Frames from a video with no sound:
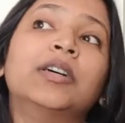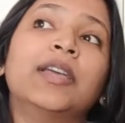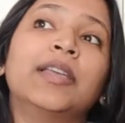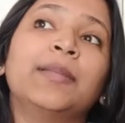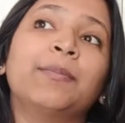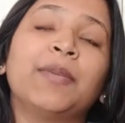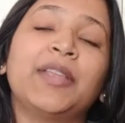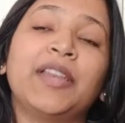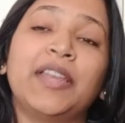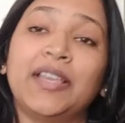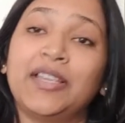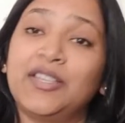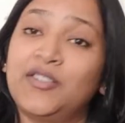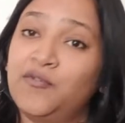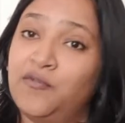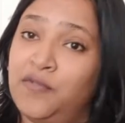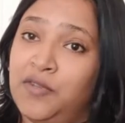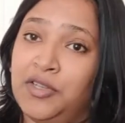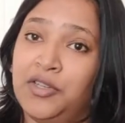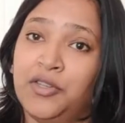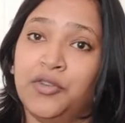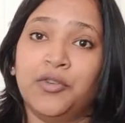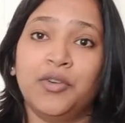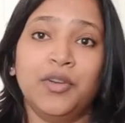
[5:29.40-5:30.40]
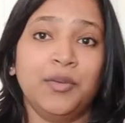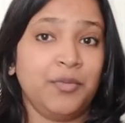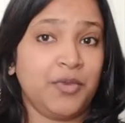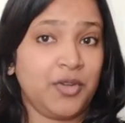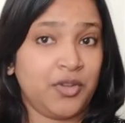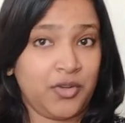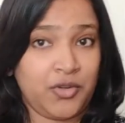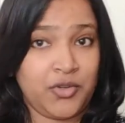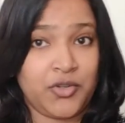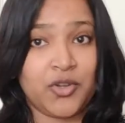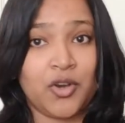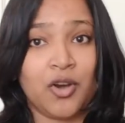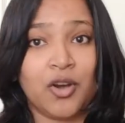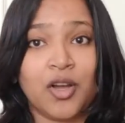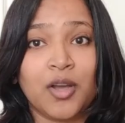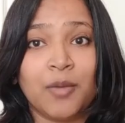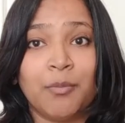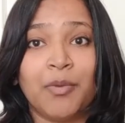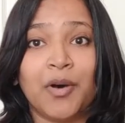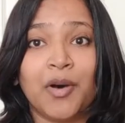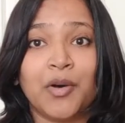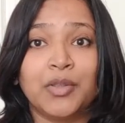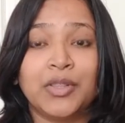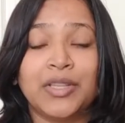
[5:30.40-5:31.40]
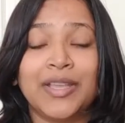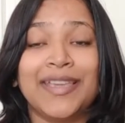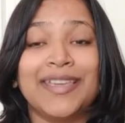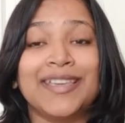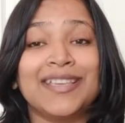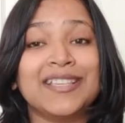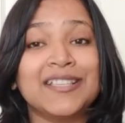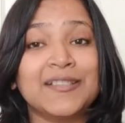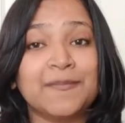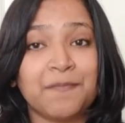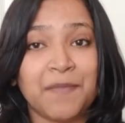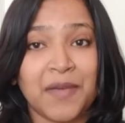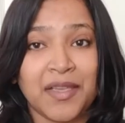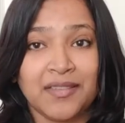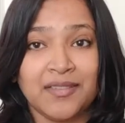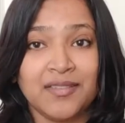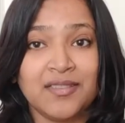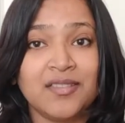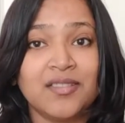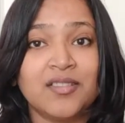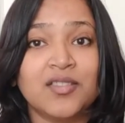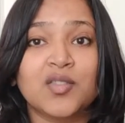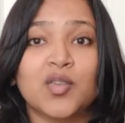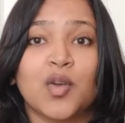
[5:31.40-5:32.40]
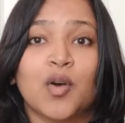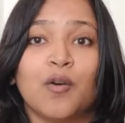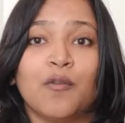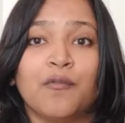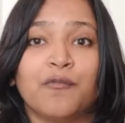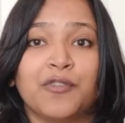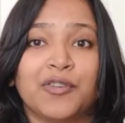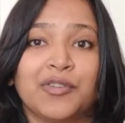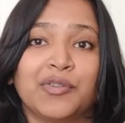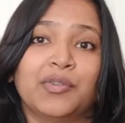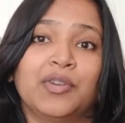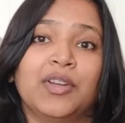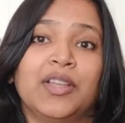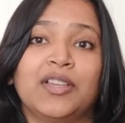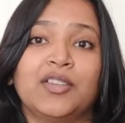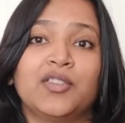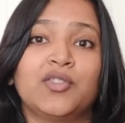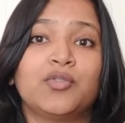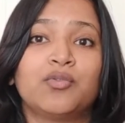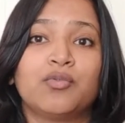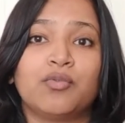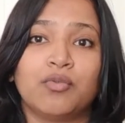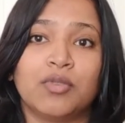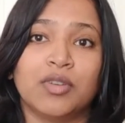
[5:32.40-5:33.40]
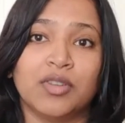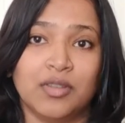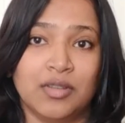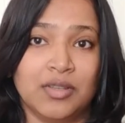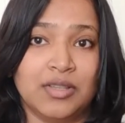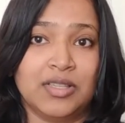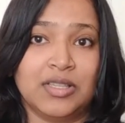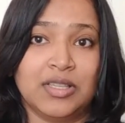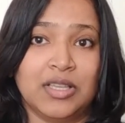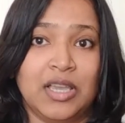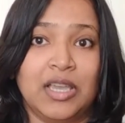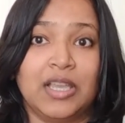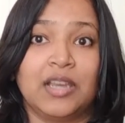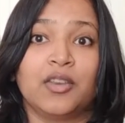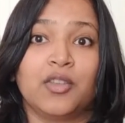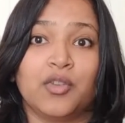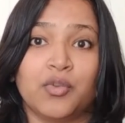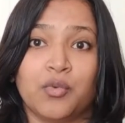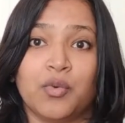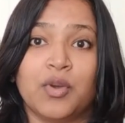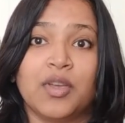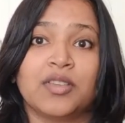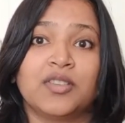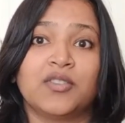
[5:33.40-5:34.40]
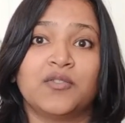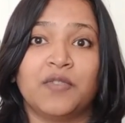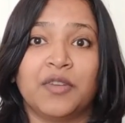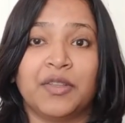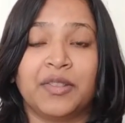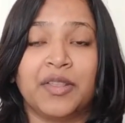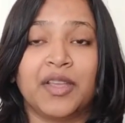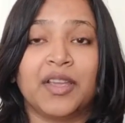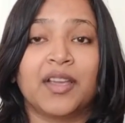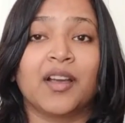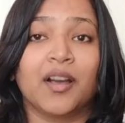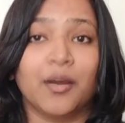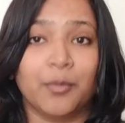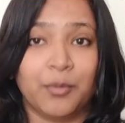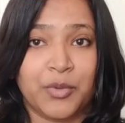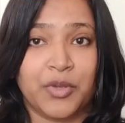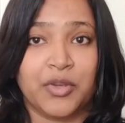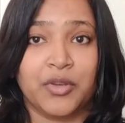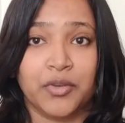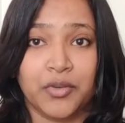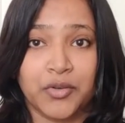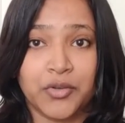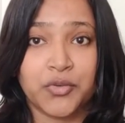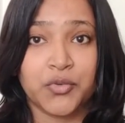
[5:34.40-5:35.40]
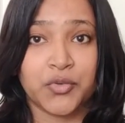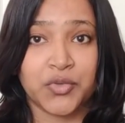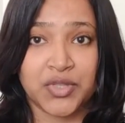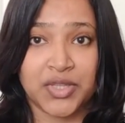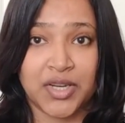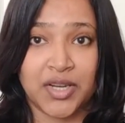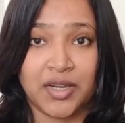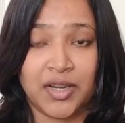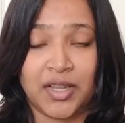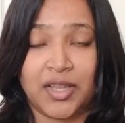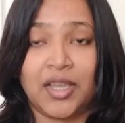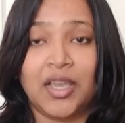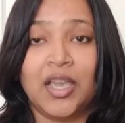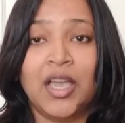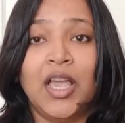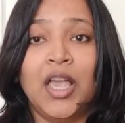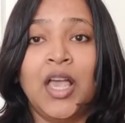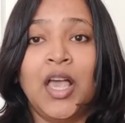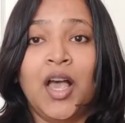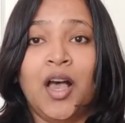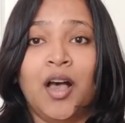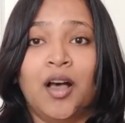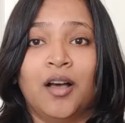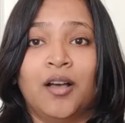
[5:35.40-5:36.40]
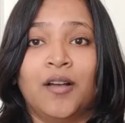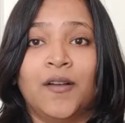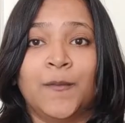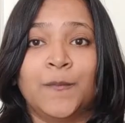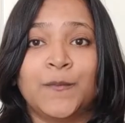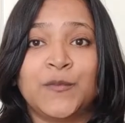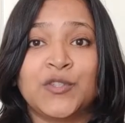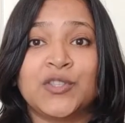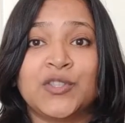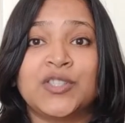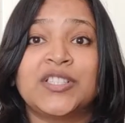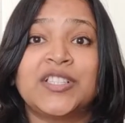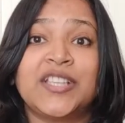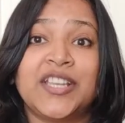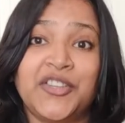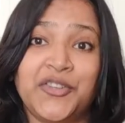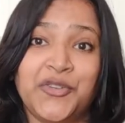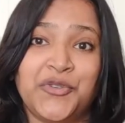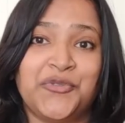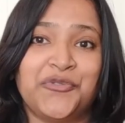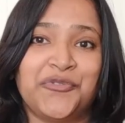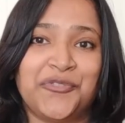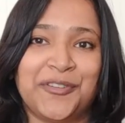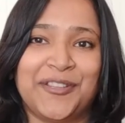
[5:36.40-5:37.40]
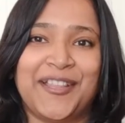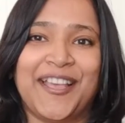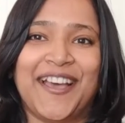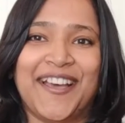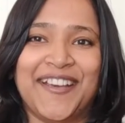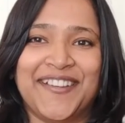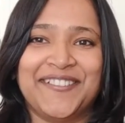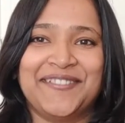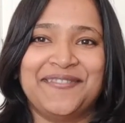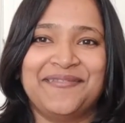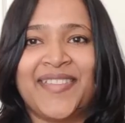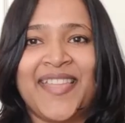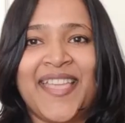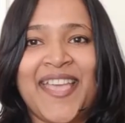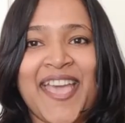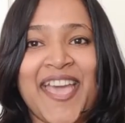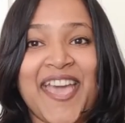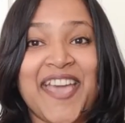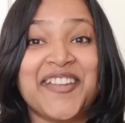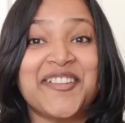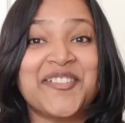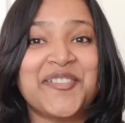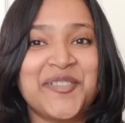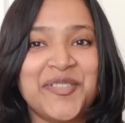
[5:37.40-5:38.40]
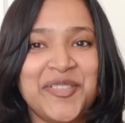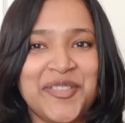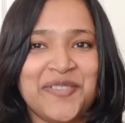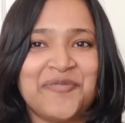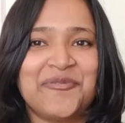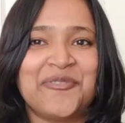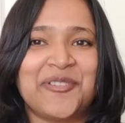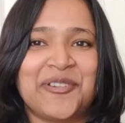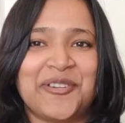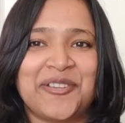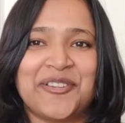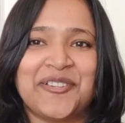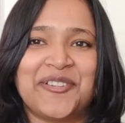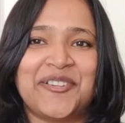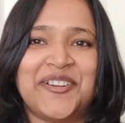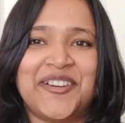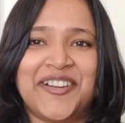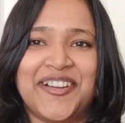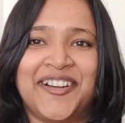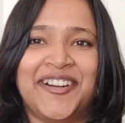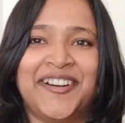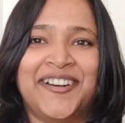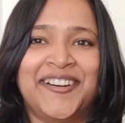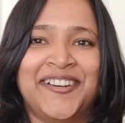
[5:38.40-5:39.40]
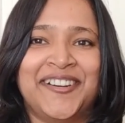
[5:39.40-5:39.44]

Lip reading: in my next video I'm gonna talk about the expenses of like students in US when they come here to study. So stay tuned for that, and good luck for your